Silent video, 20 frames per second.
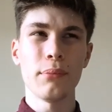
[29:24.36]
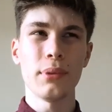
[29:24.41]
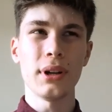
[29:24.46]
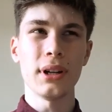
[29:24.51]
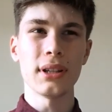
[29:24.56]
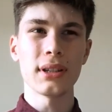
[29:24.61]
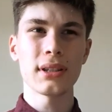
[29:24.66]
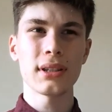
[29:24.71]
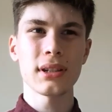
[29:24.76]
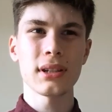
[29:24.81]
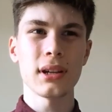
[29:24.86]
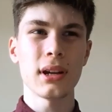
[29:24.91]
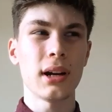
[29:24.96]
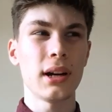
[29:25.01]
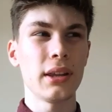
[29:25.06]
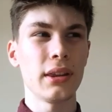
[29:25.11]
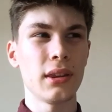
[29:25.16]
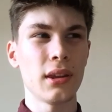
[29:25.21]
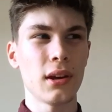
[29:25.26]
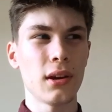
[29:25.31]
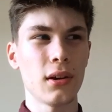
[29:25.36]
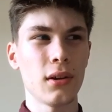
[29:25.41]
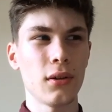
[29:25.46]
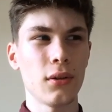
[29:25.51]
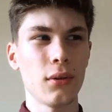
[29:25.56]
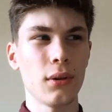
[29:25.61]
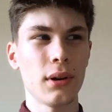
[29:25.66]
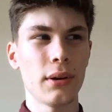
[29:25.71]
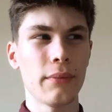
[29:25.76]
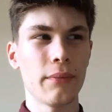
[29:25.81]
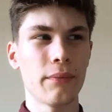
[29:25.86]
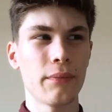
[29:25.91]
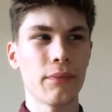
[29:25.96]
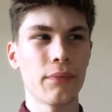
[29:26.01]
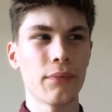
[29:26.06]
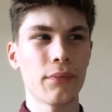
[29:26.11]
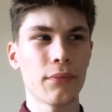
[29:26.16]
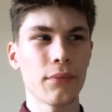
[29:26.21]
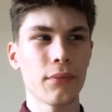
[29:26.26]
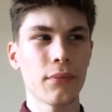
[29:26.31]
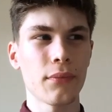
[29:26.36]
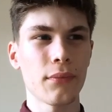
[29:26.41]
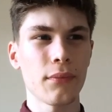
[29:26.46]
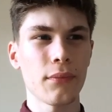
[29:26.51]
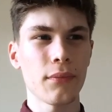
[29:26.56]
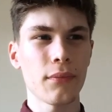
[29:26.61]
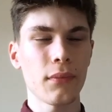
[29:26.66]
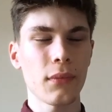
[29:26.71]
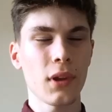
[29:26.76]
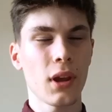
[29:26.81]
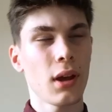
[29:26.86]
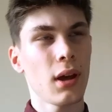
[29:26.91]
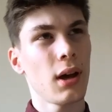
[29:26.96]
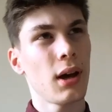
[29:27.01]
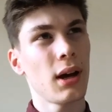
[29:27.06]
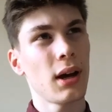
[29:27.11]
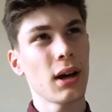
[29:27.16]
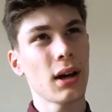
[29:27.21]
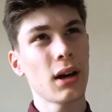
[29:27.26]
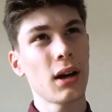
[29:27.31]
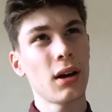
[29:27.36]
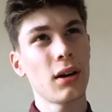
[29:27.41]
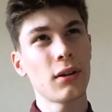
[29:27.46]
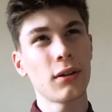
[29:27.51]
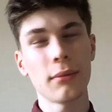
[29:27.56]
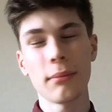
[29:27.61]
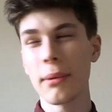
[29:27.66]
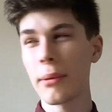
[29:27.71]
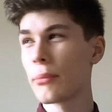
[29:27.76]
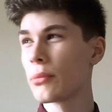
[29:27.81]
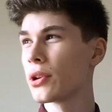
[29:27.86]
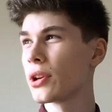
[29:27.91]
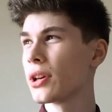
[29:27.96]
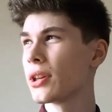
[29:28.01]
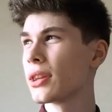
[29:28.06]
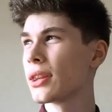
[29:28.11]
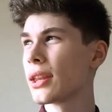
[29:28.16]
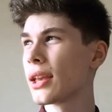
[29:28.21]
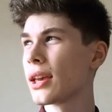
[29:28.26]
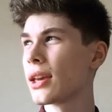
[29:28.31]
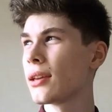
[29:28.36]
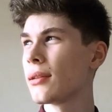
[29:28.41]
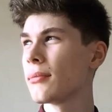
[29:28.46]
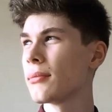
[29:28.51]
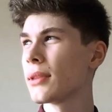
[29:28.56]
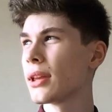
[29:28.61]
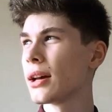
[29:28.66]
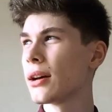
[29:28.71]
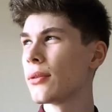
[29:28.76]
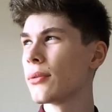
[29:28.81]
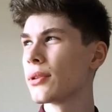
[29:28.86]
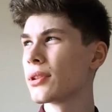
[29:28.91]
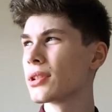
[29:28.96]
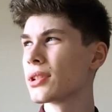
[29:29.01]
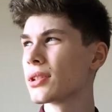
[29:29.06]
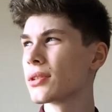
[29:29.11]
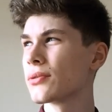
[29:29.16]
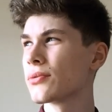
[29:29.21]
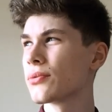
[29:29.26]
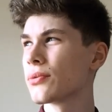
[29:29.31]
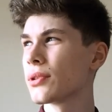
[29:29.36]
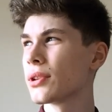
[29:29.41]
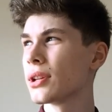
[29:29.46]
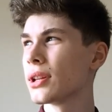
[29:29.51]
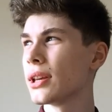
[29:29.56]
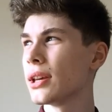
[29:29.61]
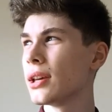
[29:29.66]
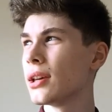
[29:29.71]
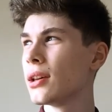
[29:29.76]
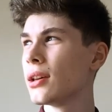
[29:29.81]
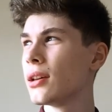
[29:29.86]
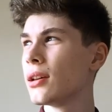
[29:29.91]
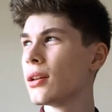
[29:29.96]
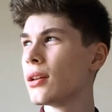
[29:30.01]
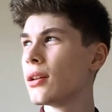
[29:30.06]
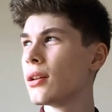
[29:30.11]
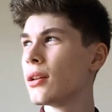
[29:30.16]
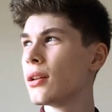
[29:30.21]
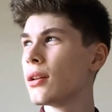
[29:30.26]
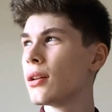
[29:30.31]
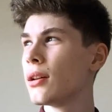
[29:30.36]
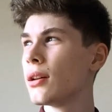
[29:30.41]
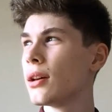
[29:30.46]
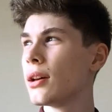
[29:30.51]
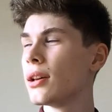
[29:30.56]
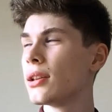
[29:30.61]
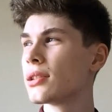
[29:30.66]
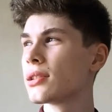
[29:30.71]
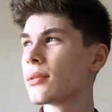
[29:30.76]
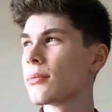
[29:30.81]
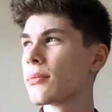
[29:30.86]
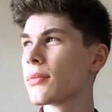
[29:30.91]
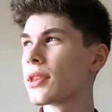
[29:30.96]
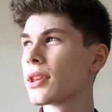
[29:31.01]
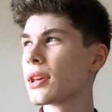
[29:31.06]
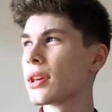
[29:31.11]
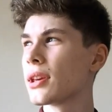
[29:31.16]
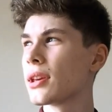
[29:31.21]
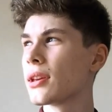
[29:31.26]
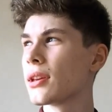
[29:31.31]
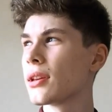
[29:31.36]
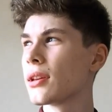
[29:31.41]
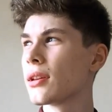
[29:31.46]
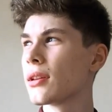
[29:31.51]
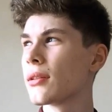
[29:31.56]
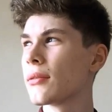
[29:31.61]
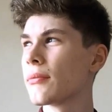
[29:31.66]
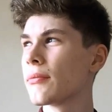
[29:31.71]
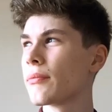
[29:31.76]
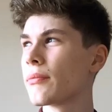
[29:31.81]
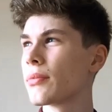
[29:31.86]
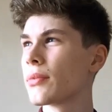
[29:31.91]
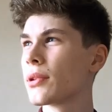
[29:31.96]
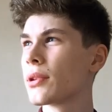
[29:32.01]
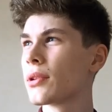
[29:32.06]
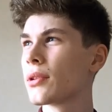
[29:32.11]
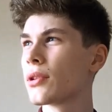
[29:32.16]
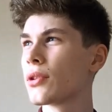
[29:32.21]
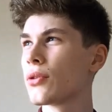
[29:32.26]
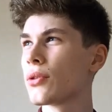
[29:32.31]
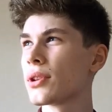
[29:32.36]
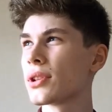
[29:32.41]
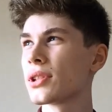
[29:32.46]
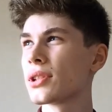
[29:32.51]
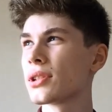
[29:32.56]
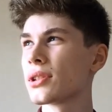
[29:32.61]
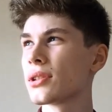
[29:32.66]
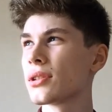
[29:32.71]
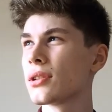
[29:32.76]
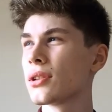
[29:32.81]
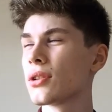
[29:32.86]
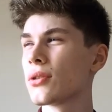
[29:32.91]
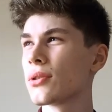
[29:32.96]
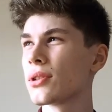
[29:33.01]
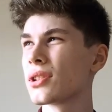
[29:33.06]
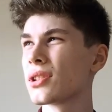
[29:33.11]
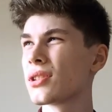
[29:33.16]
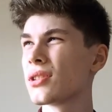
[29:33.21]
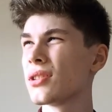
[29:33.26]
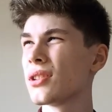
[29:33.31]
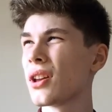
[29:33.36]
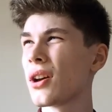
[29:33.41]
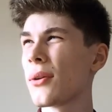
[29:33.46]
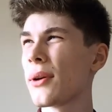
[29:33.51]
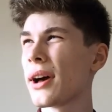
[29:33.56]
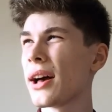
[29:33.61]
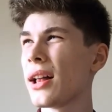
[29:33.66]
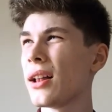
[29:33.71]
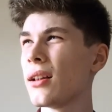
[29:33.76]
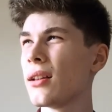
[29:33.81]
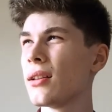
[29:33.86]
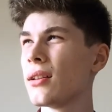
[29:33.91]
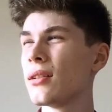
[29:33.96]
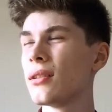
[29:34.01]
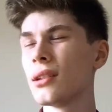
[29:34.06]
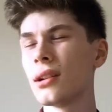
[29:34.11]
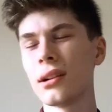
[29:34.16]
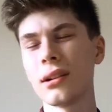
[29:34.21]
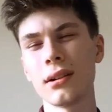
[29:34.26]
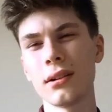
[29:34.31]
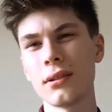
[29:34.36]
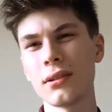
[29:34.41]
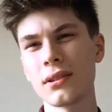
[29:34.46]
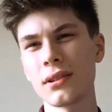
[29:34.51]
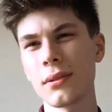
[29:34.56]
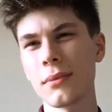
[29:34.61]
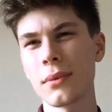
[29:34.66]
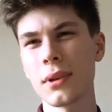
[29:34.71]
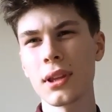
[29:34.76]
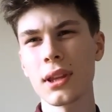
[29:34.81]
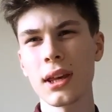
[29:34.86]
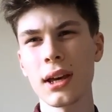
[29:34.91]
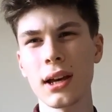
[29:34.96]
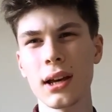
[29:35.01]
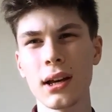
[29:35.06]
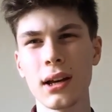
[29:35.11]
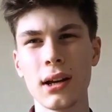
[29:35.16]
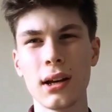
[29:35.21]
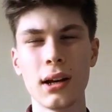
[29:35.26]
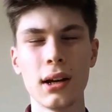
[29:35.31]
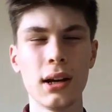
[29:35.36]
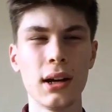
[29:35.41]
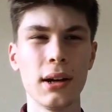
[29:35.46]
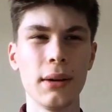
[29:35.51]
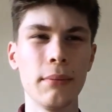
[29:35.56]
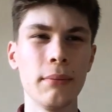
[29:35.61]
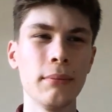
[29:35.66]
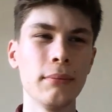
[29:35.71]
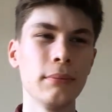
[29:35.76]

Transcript: But I know, I can't remember her name now, which is really, it's something Kristen Noel, something like that.